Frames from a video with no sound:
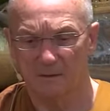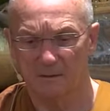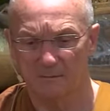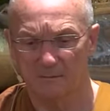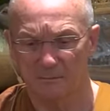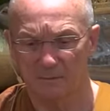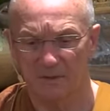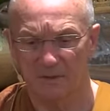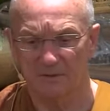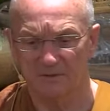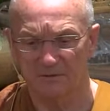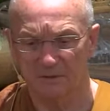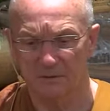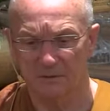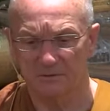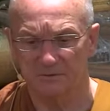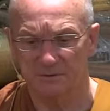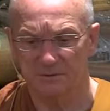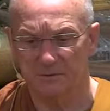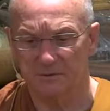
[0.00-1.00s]
but it's
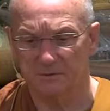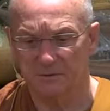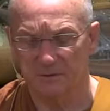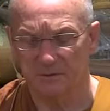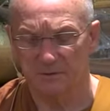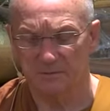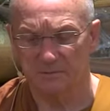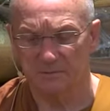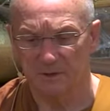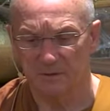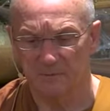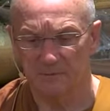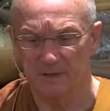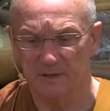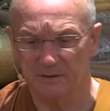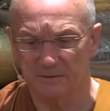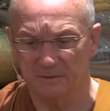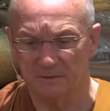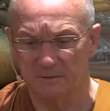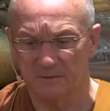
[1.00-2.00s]
also a
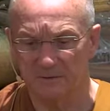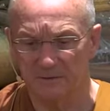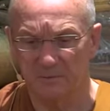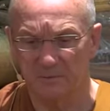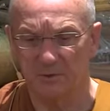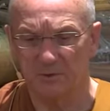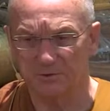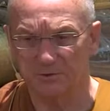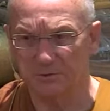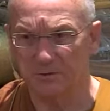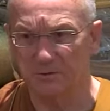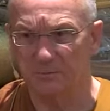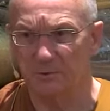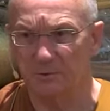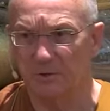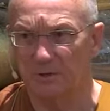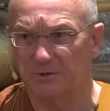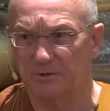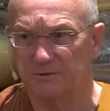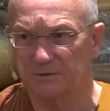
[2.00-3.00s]
mental, emotional
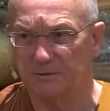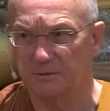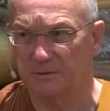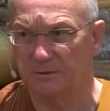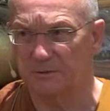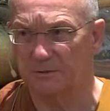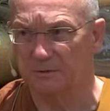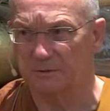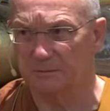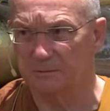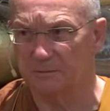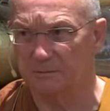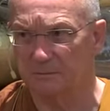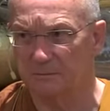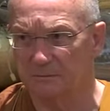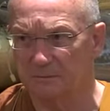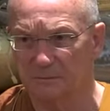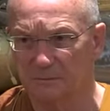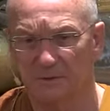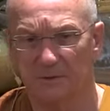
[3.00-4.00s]
posture.
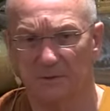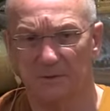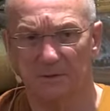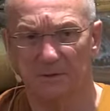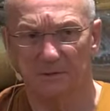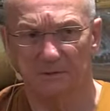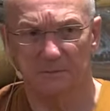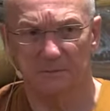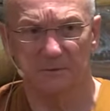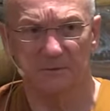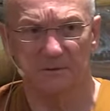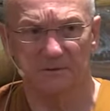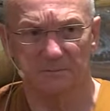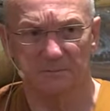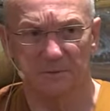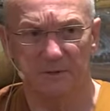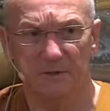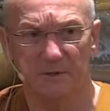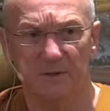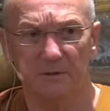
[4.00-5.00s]
Just
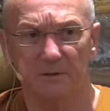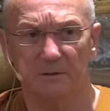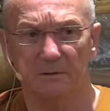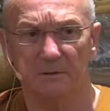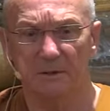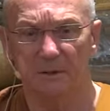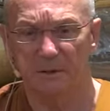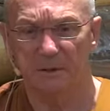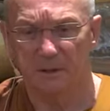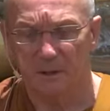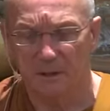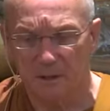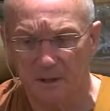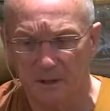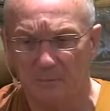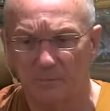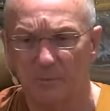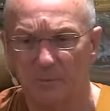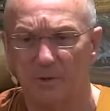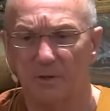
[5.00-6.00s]
being
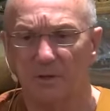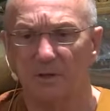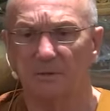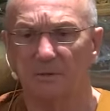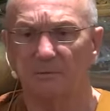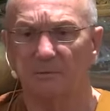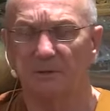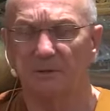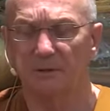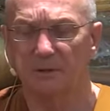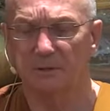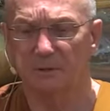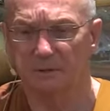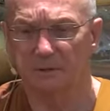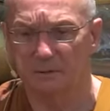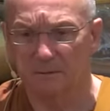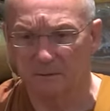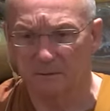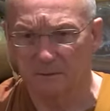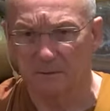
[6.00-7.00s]
upright,
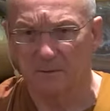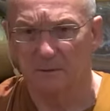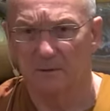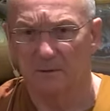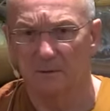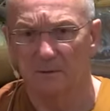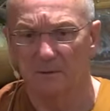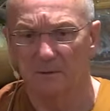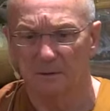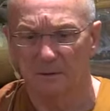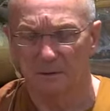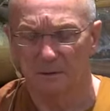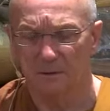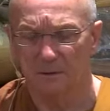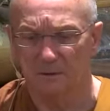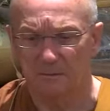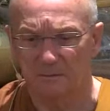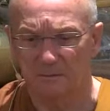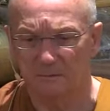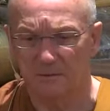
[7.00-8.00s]
being
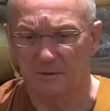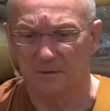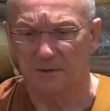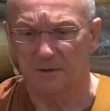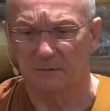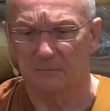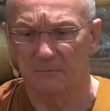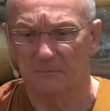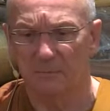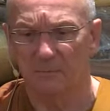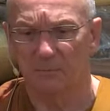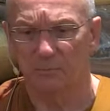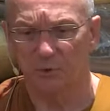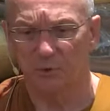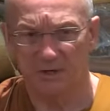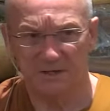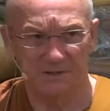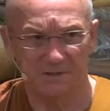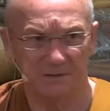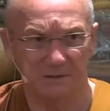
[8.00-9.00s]
really
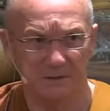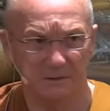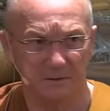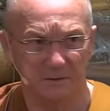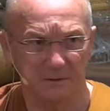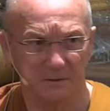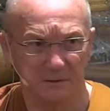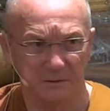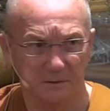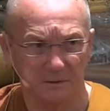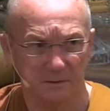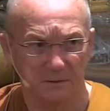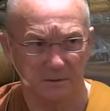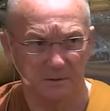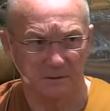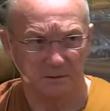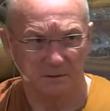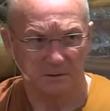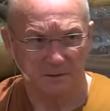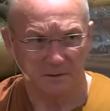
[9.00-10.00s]
present,
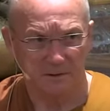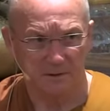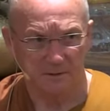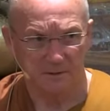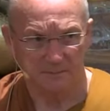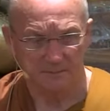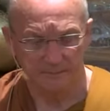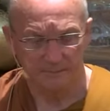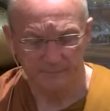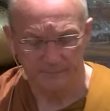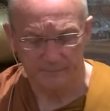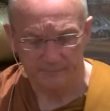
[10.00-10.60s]
and